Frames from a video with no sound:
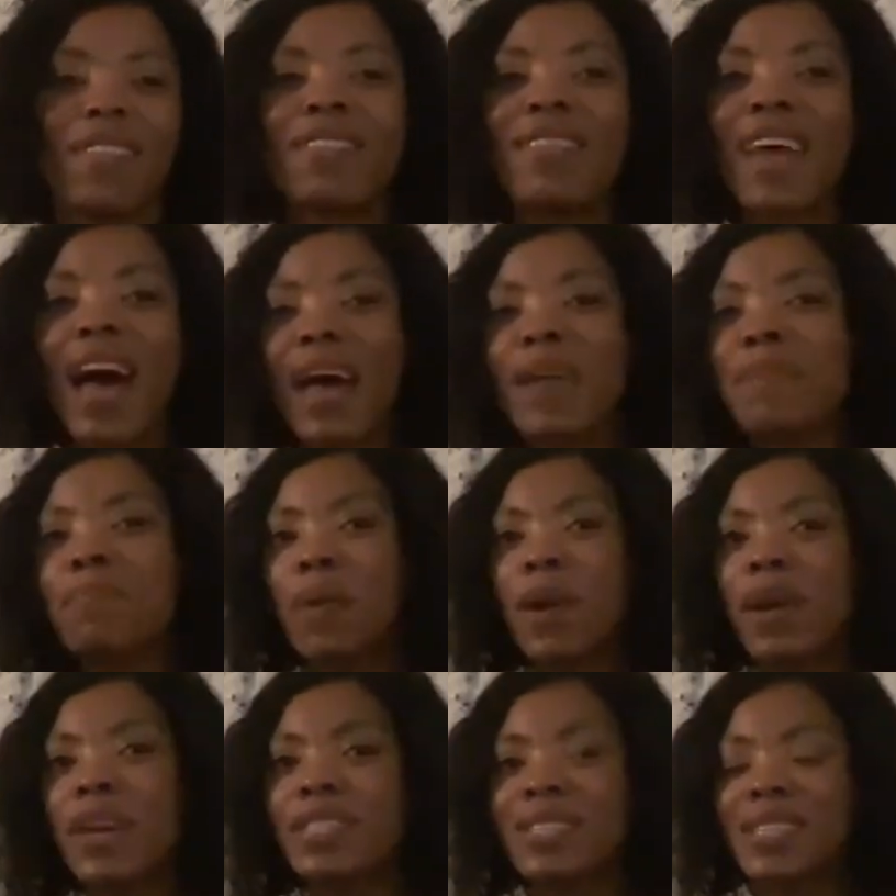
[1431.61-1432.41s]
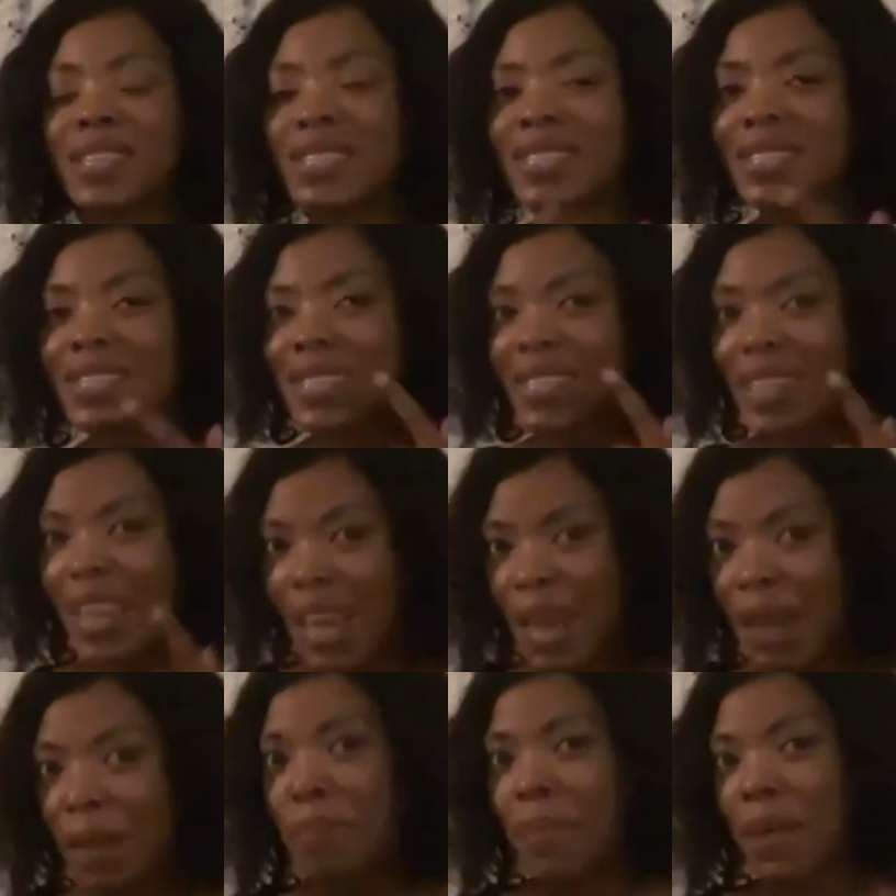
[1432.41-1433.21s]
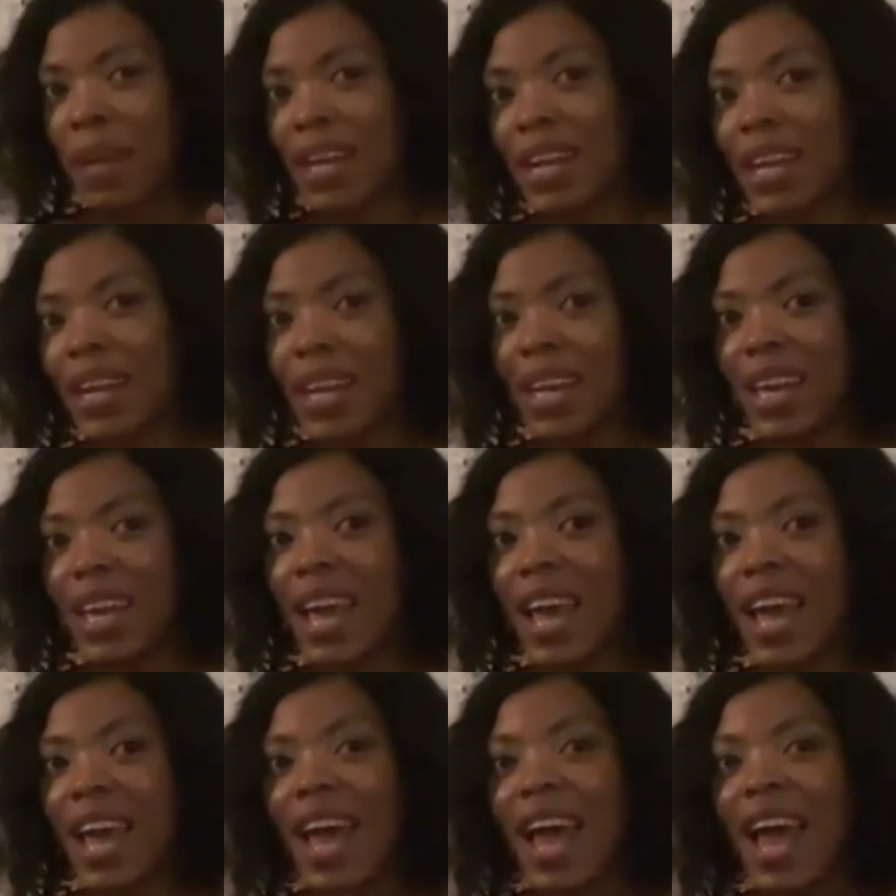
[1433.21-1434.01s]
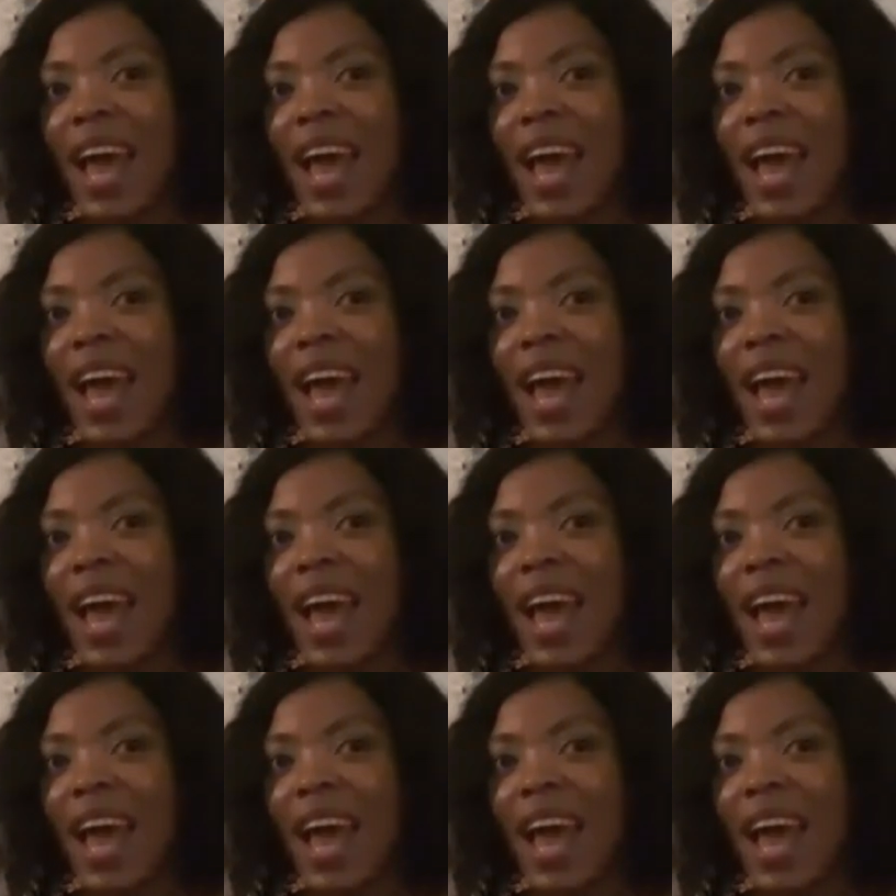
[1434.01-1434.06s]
That person typically